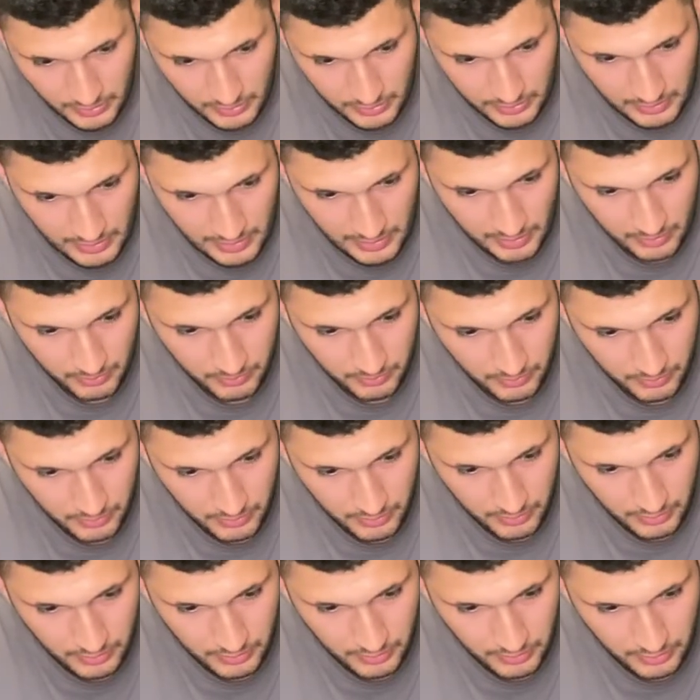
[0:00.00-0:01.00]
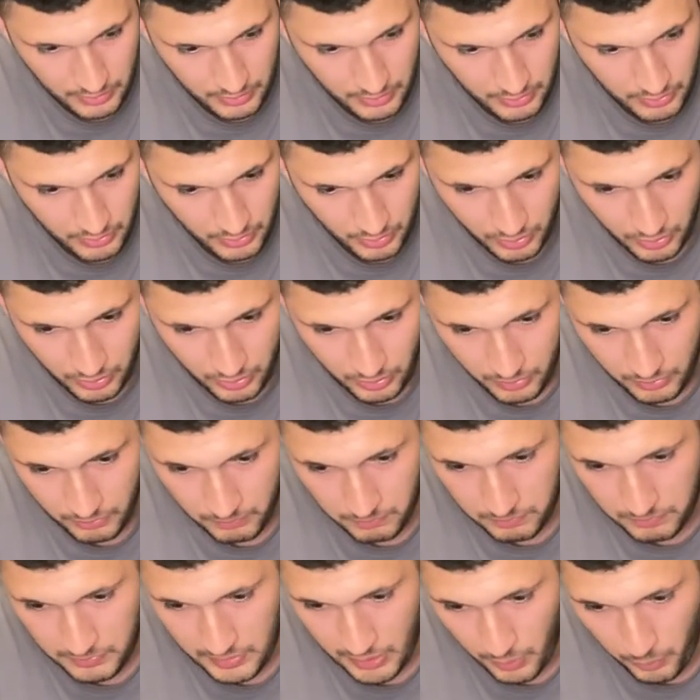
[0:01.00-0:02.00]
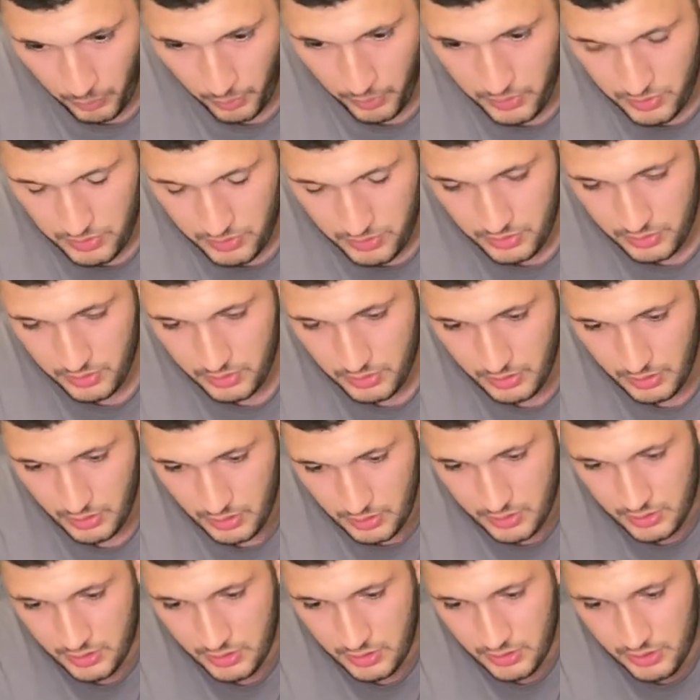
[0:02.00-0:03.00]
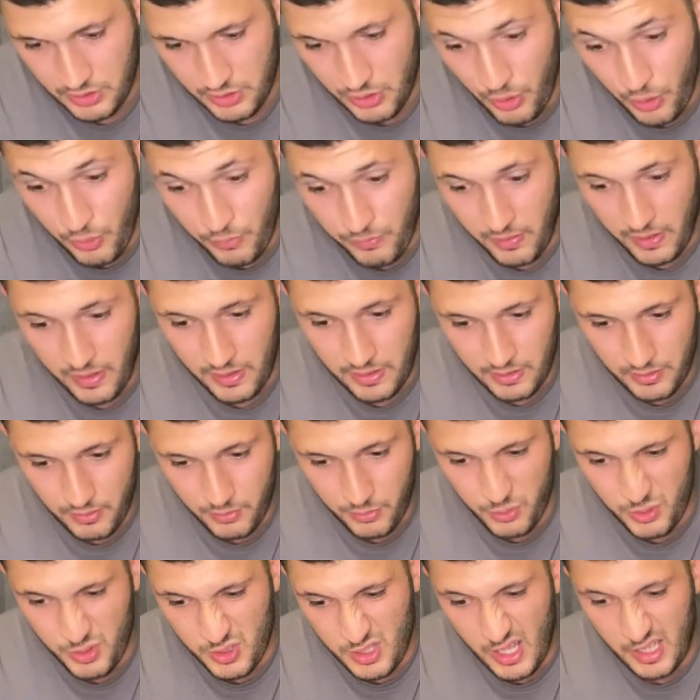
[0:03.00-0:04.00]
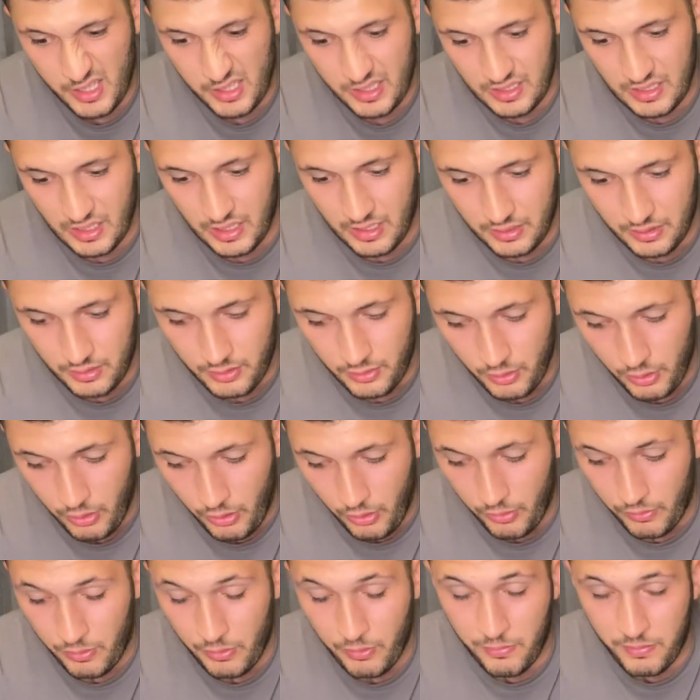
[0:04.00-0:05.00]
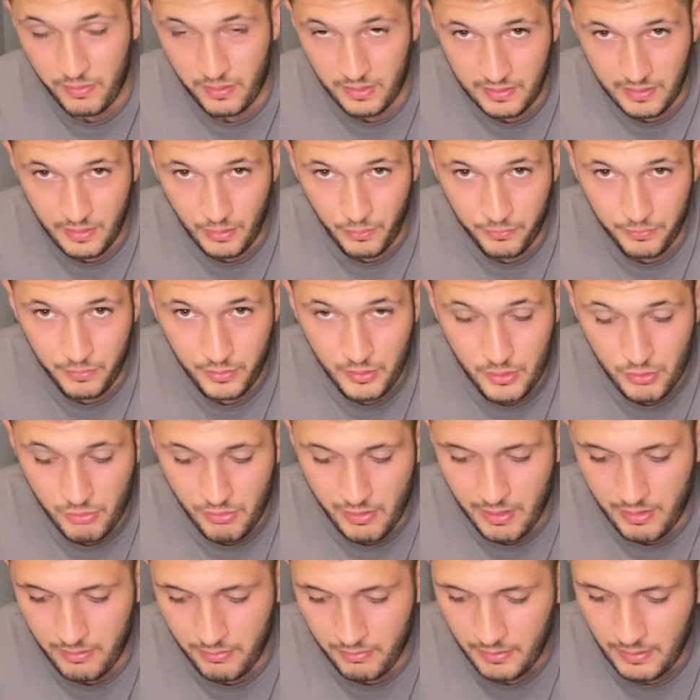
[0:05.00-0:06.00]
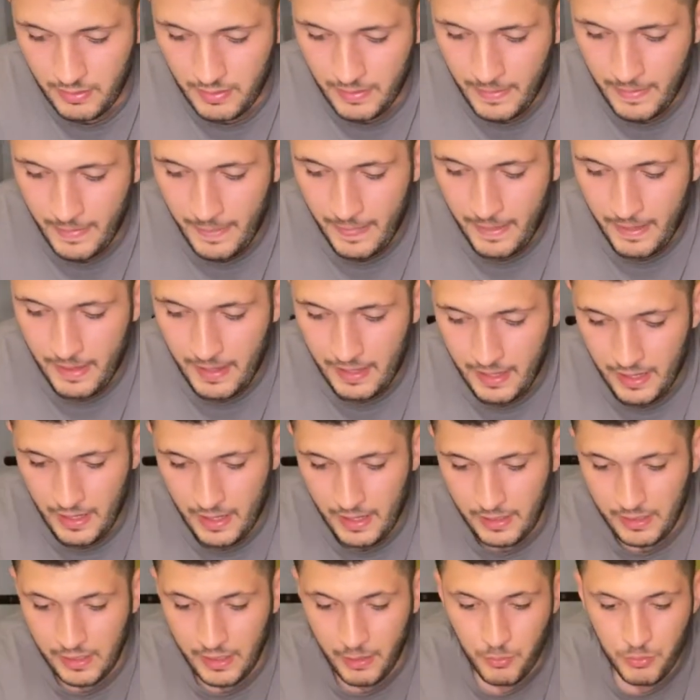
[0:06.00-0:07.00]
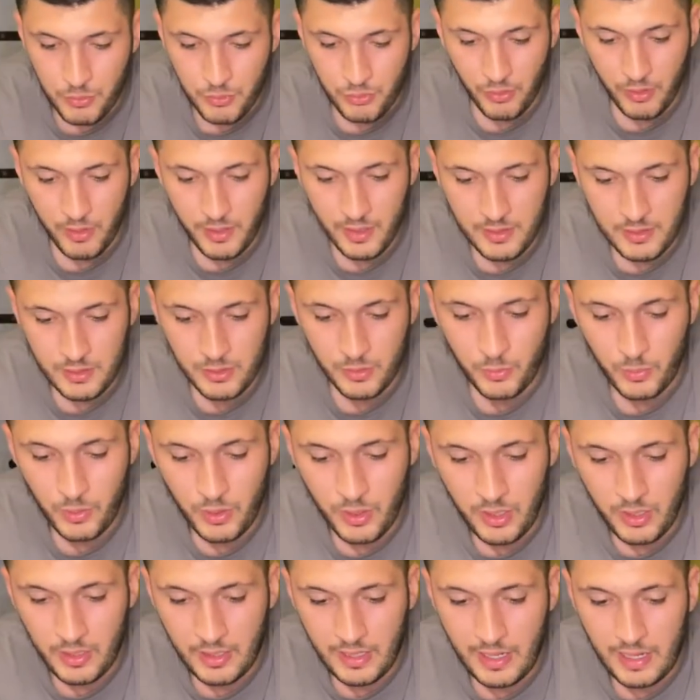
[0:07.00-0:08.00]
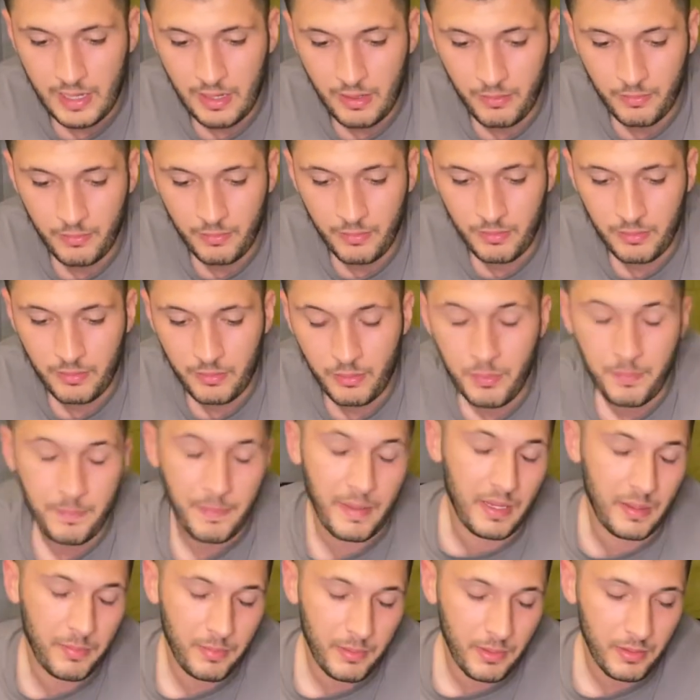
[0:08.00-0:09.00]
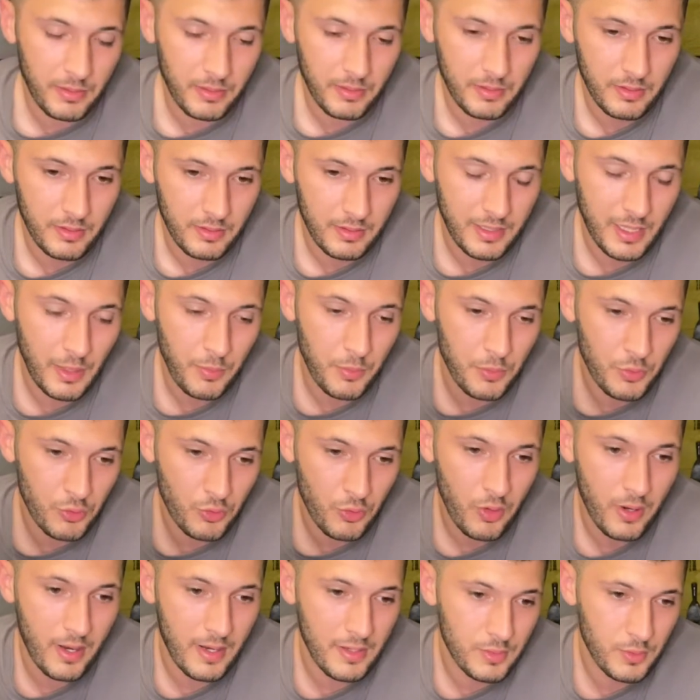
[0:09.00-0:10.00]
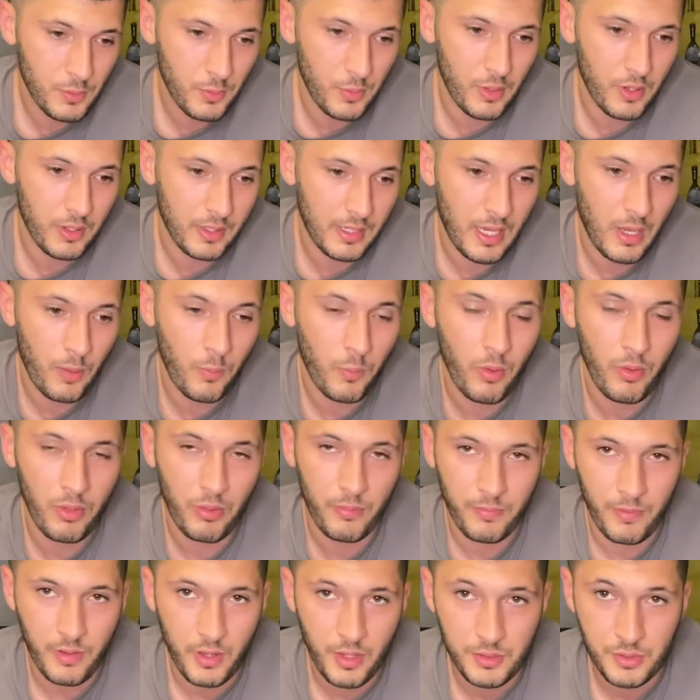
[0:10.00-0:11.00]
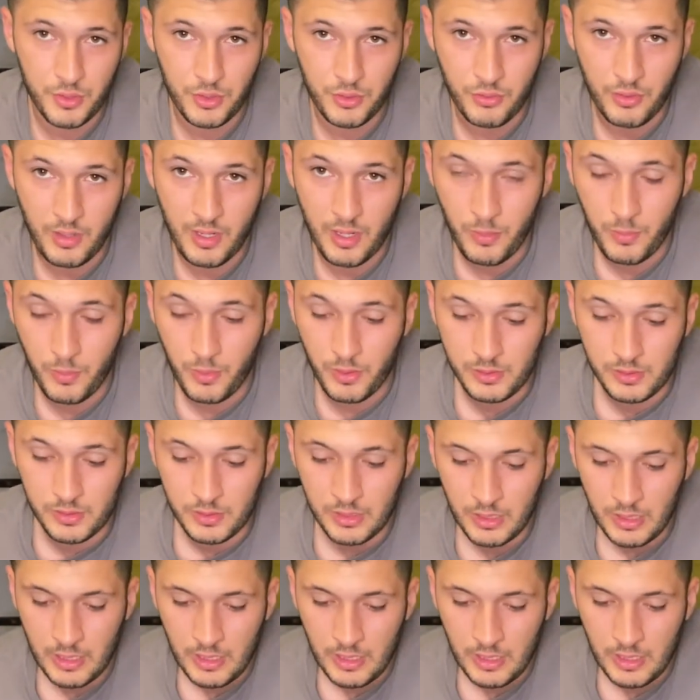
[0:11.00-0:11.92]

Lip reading: Now, there was a survey or study done on the Philadelphia trowel, and they were trying to work out, or beg your pardon, they were trying to work out what the fastest trowel was.